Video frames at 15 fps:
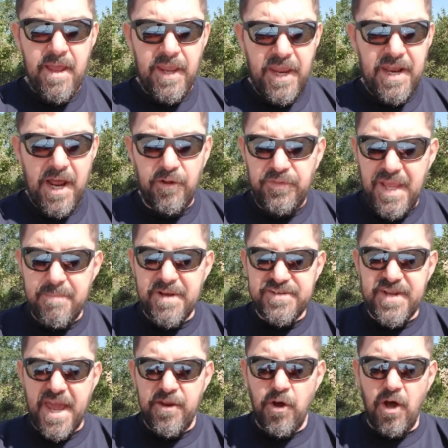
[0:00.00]
You know, demons
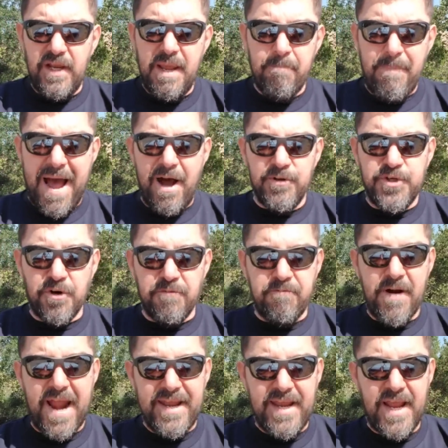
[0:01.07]
can only bound your
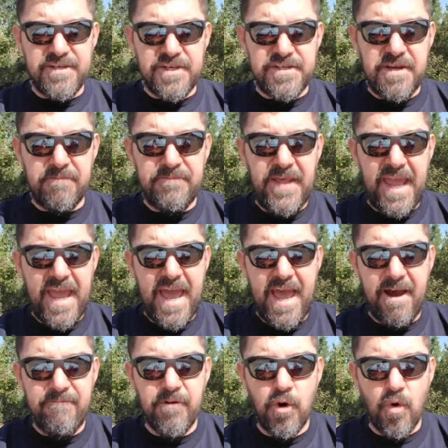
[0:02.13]
finances if they
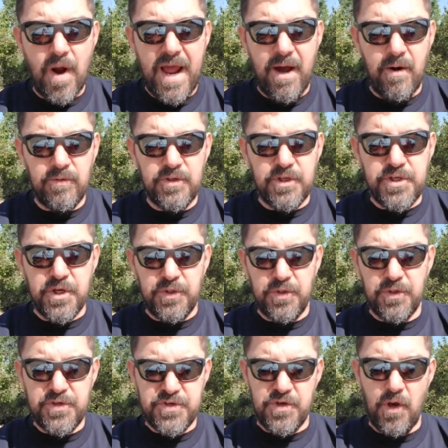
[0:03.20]
have ground to
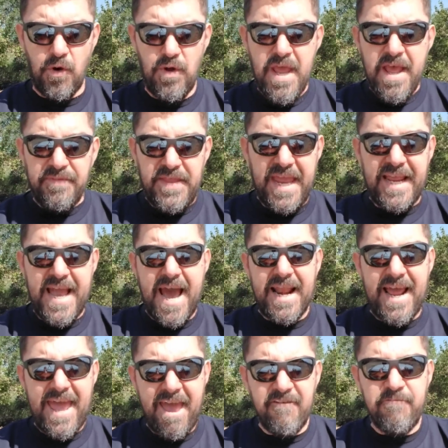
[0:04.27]
do so. They
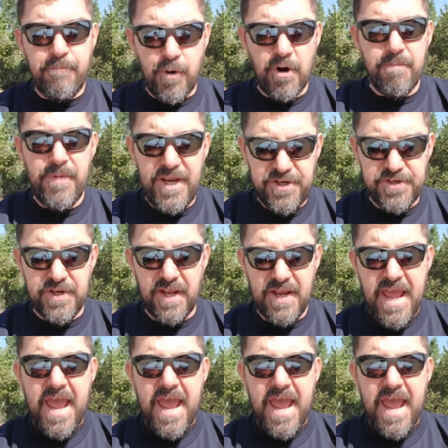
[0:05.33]
gotta have permission.